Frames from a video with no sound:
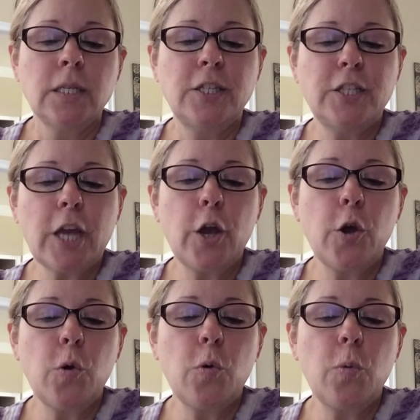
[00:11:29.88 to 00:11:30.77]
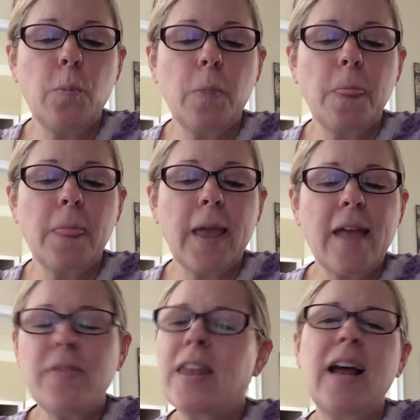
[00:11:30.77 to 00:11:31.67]
So,
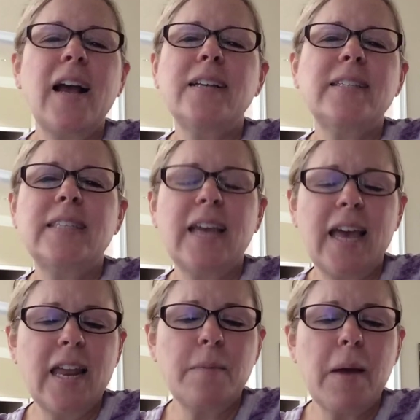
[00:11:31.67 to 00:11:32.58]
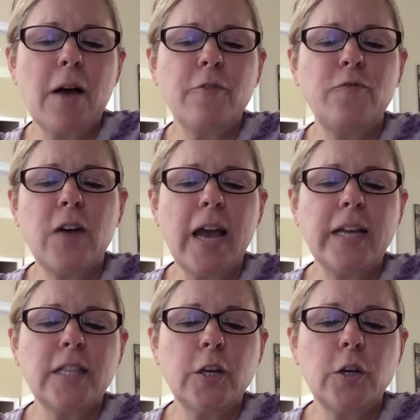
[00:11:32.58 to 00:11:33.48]
and then I said about
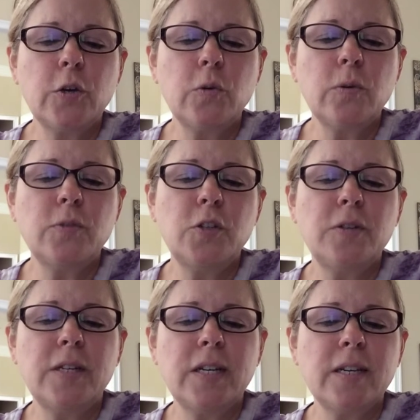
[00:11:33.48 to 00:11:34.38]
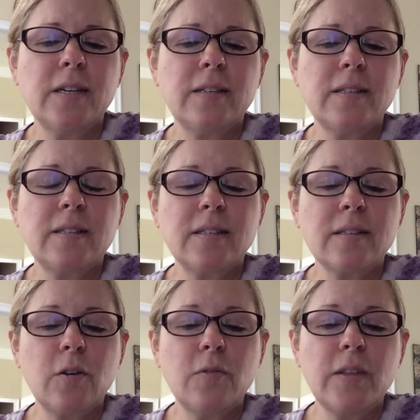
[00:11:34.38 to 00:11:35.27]
Philo of Judas
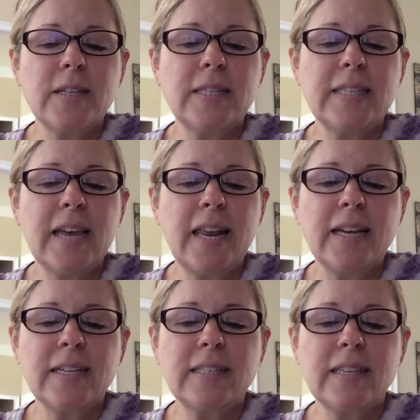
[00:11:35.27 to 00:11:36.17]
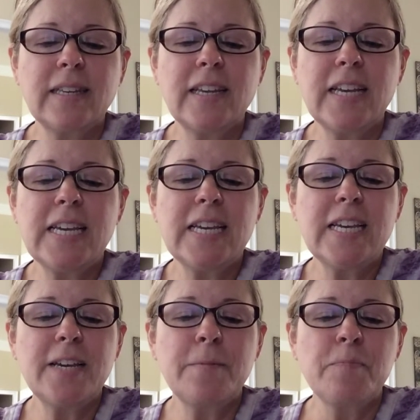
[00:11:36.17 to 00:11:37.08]
on the ascetics, and
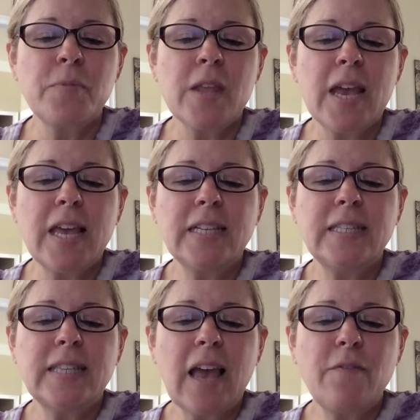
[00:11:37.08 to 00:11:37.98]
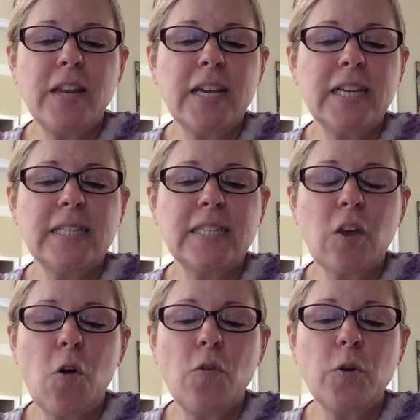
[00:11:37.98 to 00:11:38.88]
he it is evidence
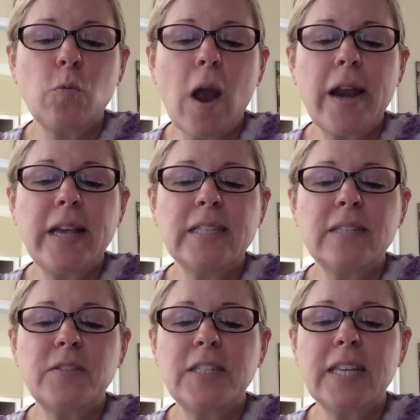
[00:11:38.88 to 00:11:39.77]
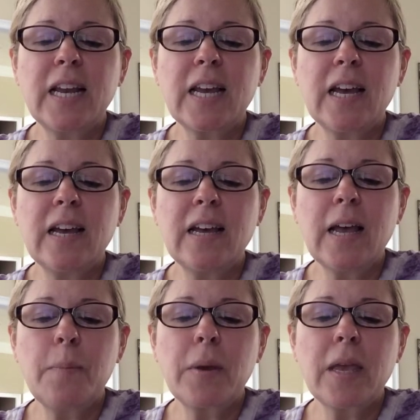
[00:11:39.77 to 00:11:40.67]
on the writings of
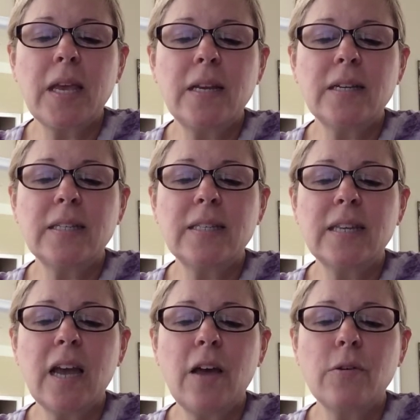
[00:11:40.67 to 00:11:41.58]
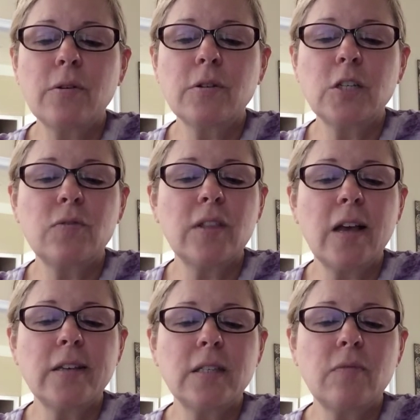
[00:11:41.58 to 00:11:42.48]
Seneca, Epictetus, and others.
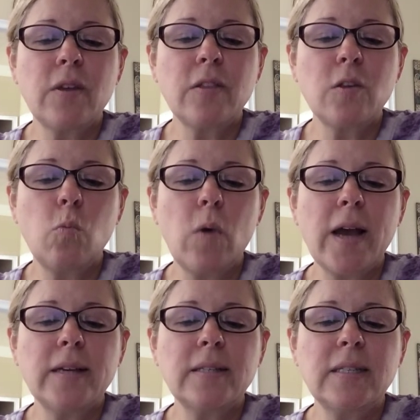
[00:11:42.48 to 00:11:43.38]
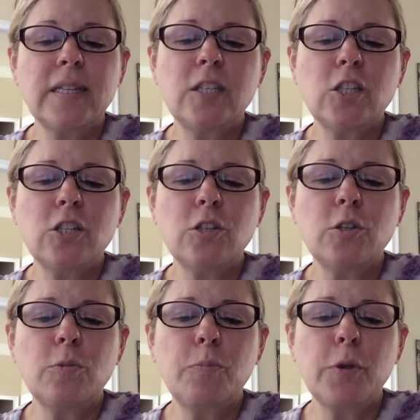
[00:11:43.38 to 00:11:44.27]
Philosophy in the West ceased
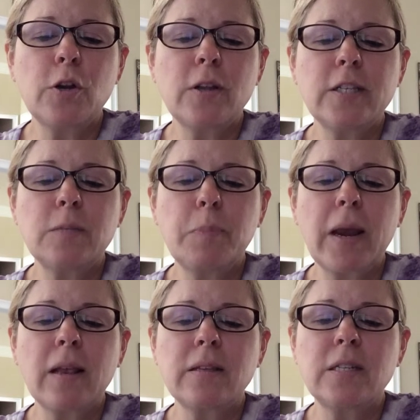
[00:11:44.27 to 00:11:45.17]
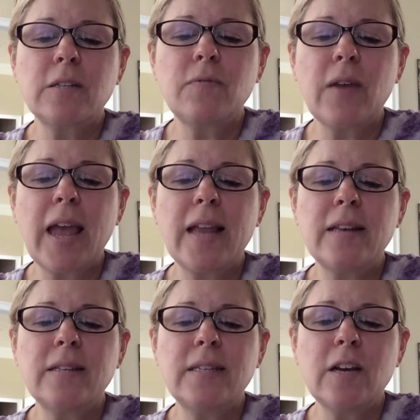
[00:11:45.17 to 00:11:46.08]
to purely speculative
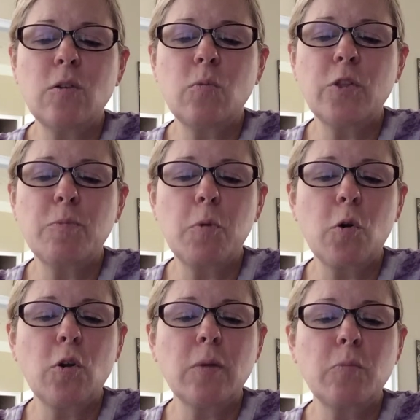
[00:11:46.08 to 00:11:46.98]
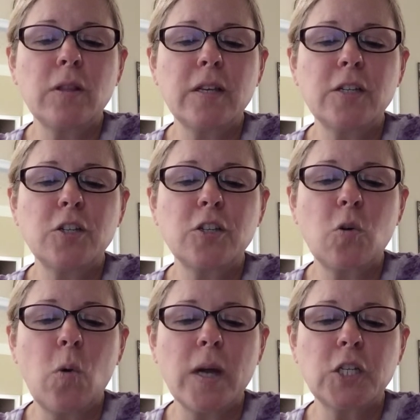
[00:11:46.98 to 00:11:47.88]
and dealt with moral and religious
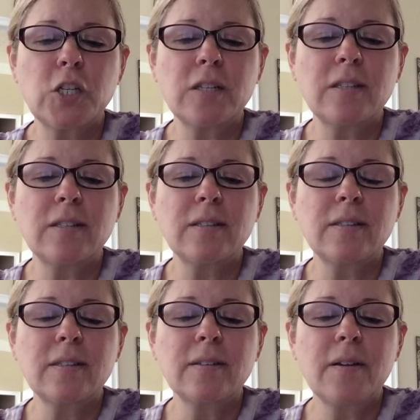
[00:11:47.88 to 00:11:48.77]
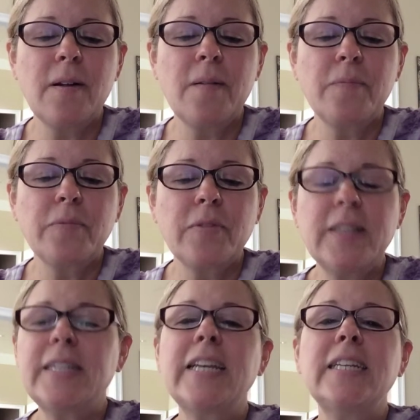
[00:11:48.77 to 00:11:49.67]
questions.
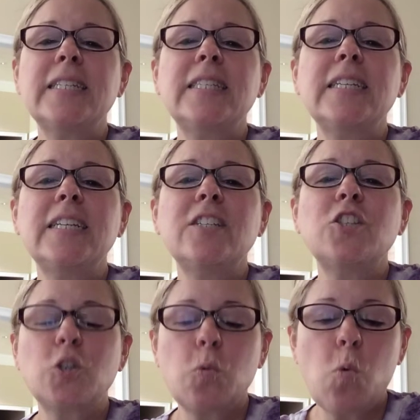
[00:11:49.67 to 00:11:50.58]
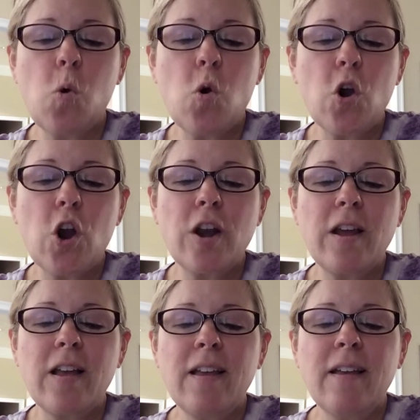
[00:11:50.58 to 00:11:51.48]
The tendencies
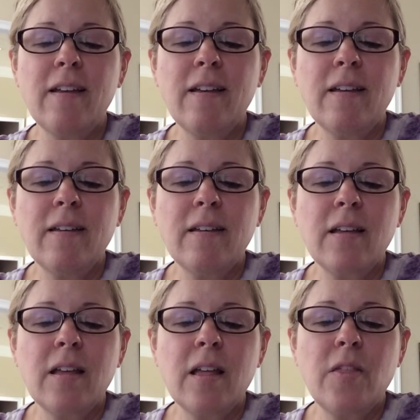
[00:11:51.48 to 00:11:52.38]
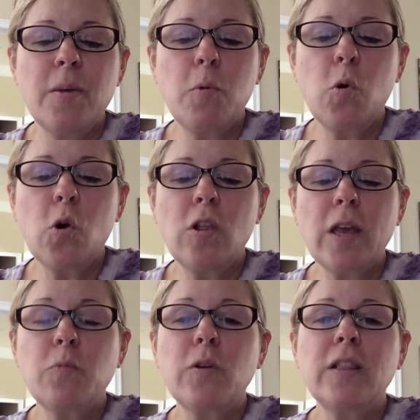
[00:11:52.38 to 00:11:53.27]
toward the moral
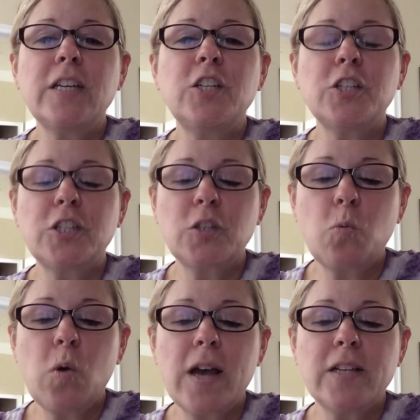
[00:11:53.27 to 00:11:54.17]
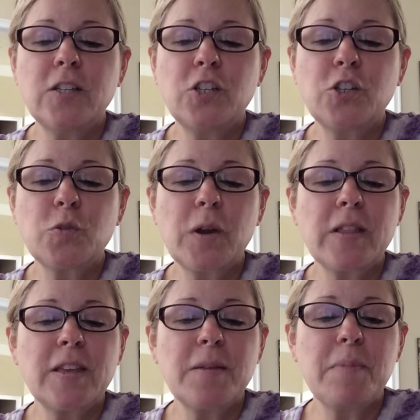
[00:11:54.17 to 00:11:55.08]
and religious was
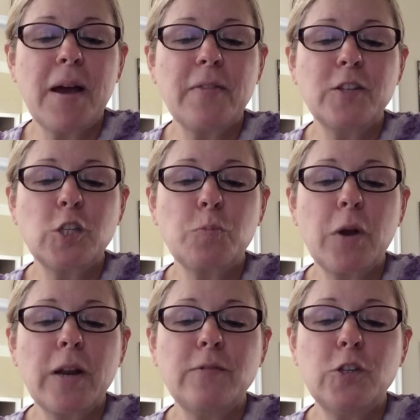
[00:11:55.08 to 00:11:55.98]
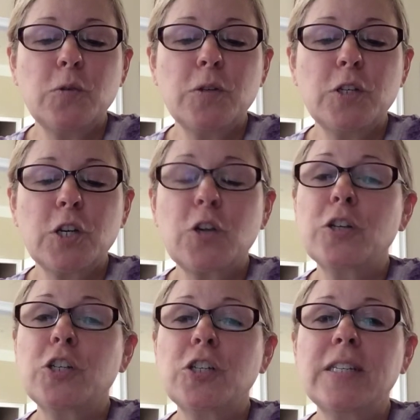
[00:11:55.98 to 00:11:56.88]
strengthened by the spread of Jewish and
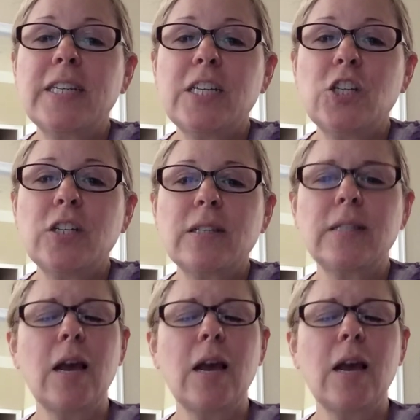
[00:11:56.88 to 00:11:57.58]
Christian teachings.